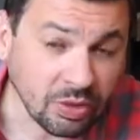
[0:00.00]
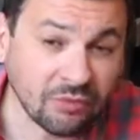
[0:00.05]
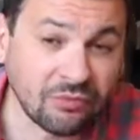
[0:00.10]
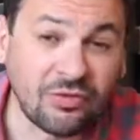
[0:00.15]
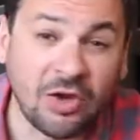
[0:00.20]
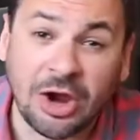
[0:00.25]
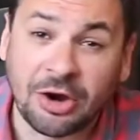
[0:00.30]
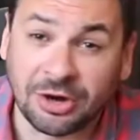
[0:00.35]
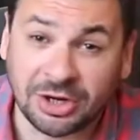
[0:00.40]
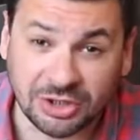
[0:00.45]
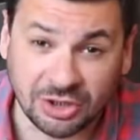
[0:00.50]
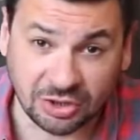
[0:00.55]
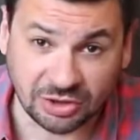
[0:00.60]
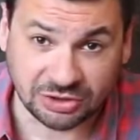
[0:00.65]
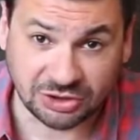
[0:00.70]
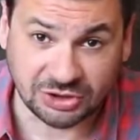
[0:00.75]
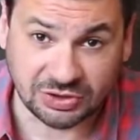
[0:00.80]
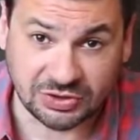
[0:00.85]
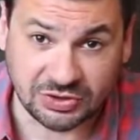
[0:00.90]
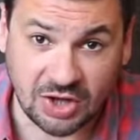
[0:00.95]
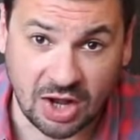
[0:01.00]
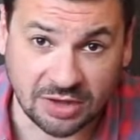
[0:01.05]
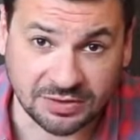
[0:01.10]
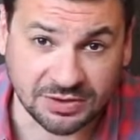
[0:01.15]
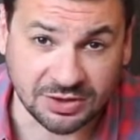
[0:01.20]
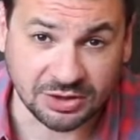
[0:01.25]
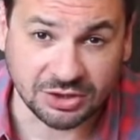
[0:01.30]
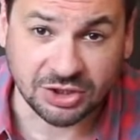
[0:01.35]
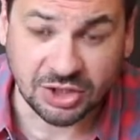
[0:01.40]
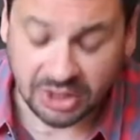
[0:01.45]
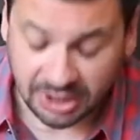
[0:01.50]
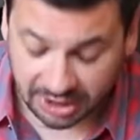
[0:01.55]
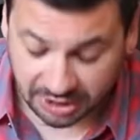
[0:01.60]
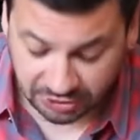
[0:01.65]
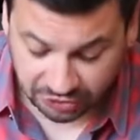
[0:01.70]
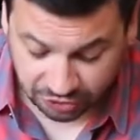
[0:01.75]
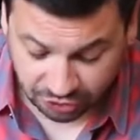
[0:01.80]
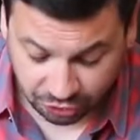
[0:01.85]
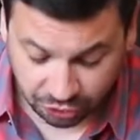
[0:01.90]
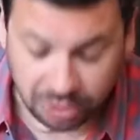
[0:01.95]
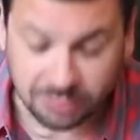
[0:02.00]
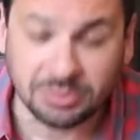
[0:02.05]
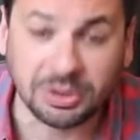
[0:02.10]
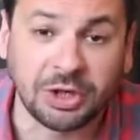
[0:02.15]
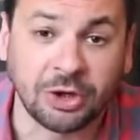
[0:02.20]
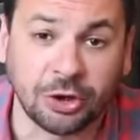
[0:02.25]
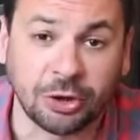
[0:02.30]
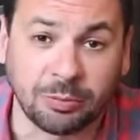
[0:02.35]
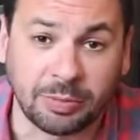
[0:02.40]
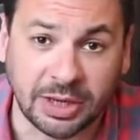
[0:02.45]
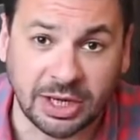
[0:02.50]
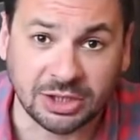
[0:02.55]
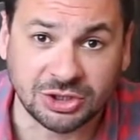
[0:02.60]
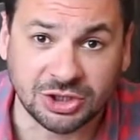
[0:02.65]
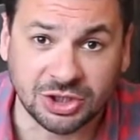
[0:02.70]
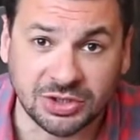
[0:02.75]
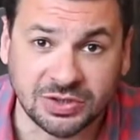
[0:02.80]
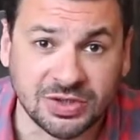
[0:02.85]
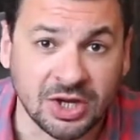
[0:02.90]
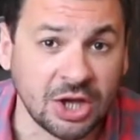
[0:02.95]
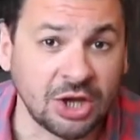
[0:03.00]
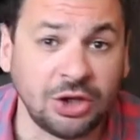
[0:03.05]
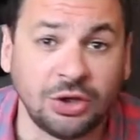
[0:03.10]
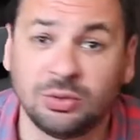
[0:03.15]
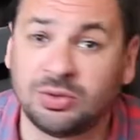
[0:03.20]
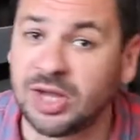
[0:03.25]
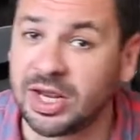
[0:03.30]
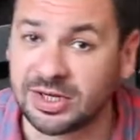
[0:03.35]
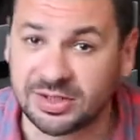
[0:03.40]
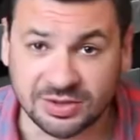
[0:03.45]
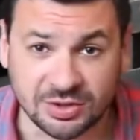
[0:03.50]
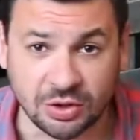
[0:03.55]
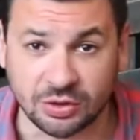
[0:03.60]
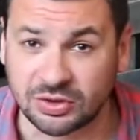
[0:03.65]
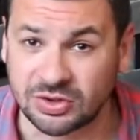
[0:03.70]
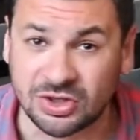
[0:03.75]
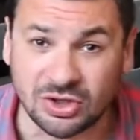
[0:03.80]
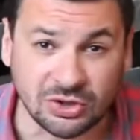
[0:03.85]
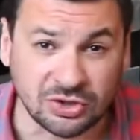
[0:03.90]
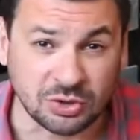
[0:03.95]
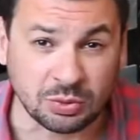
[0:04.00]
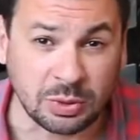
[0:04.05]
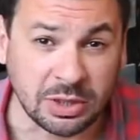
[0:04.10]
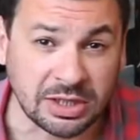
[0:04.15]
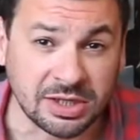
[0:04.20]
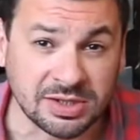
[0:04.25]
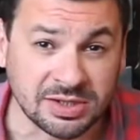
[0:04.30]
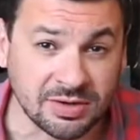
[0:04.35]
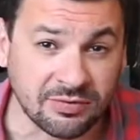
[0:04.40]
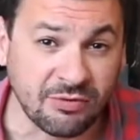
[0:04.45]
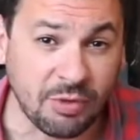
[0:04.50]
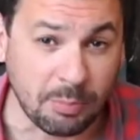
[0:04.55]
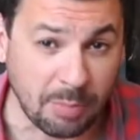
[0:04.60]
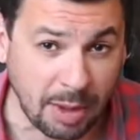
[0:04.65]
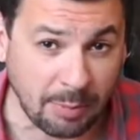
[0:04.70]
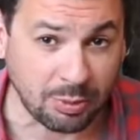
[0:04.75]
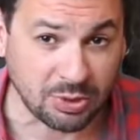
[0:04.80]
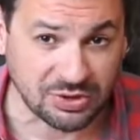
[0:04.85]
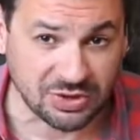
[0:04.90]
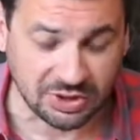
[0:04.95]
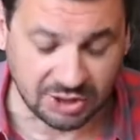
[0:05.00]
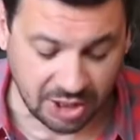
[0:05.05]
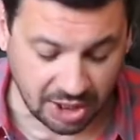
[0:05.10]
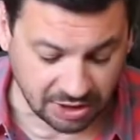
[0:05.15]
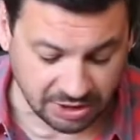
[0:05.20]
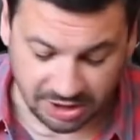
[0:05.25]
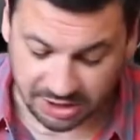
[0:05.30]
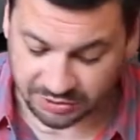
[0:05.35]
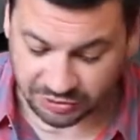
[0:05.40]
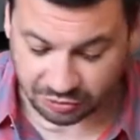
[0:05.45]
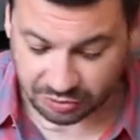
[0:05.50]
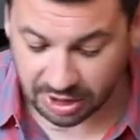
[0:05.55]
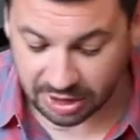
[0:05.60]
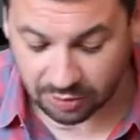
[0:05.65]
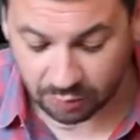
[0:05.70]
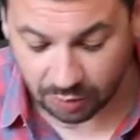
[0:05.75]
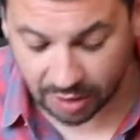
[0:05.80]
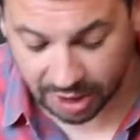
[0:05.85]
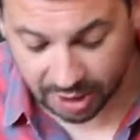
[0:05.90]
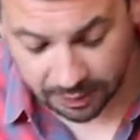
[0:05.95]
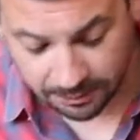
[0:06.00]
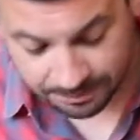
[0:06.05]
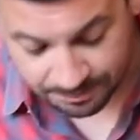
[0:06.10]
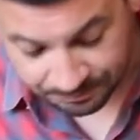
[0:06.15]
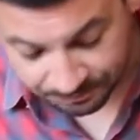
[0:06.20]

Very delicious sausage, extremely herbaceous. You taste the sweetness of the peppers and the onions right away.